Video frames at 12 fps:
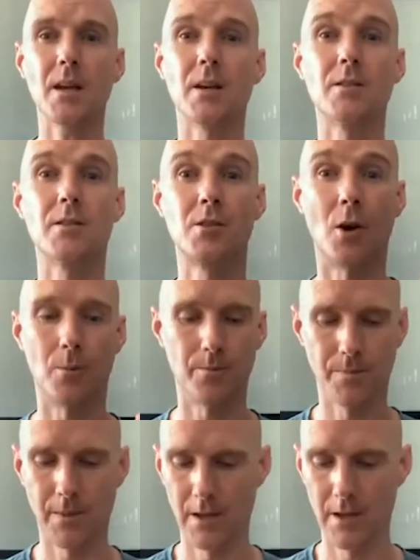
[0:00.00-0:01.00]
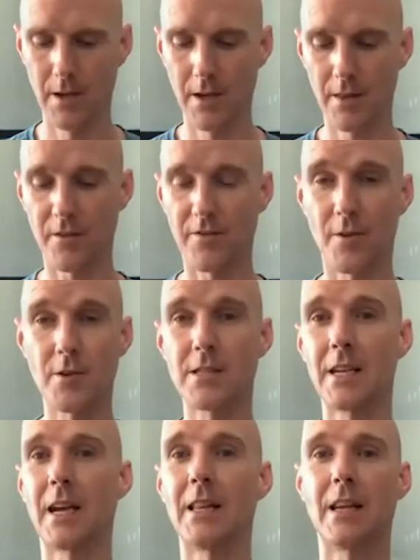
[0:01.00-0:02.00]
So the first
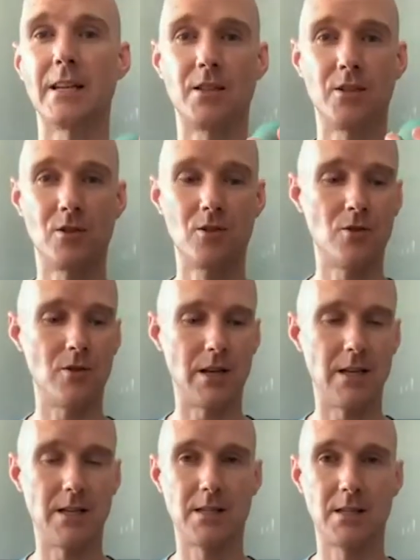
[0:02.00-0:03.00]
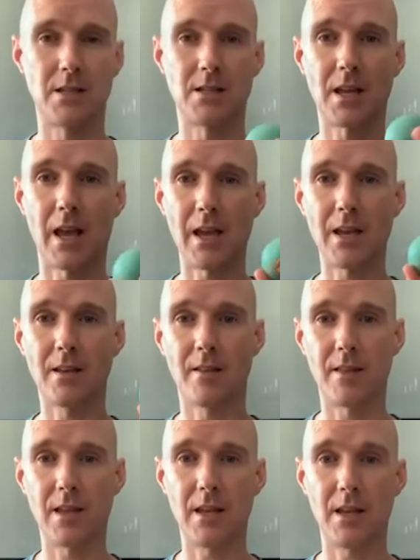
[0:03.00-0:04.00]
thing I like to do is to
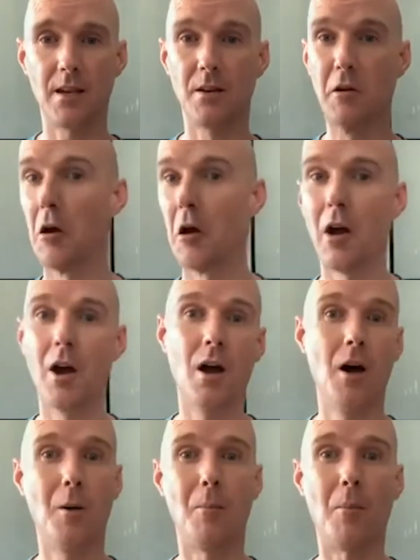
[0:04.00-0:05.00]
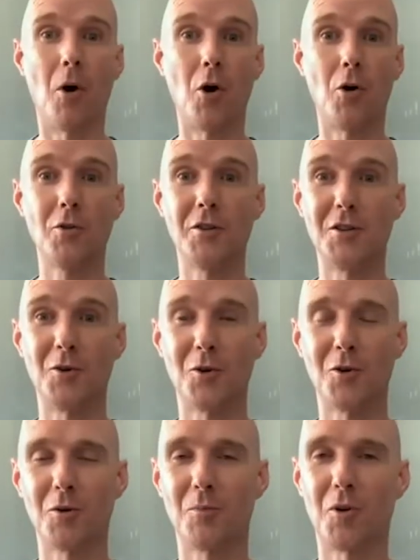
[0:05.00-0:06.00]
take the ball, the
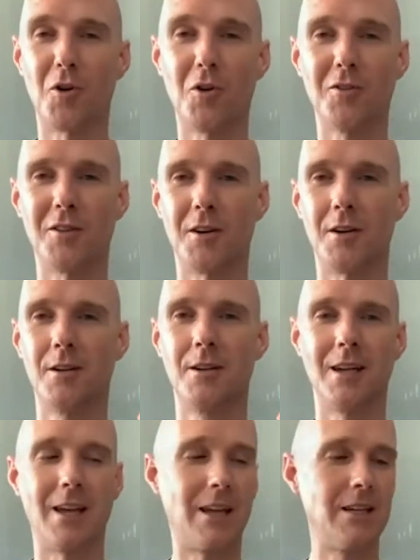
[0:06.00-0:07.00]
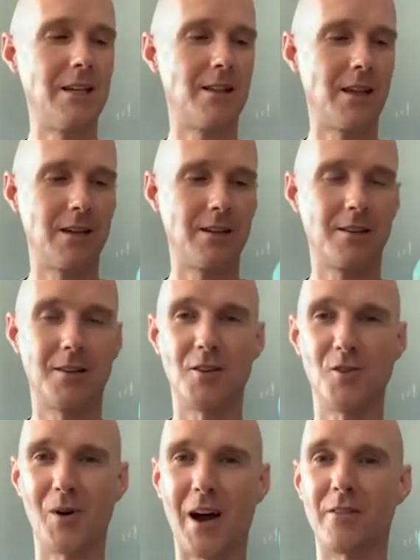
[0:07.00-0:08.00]
yoga ball, anything that
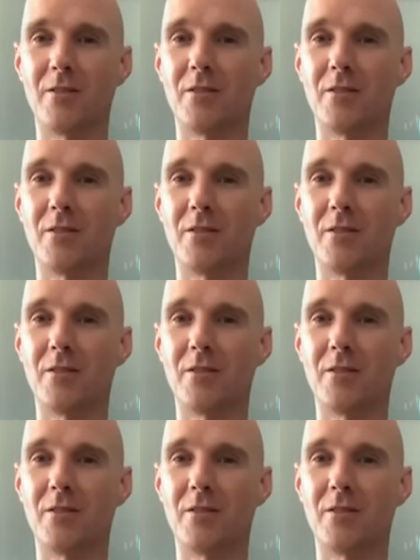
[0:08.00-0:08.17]
you have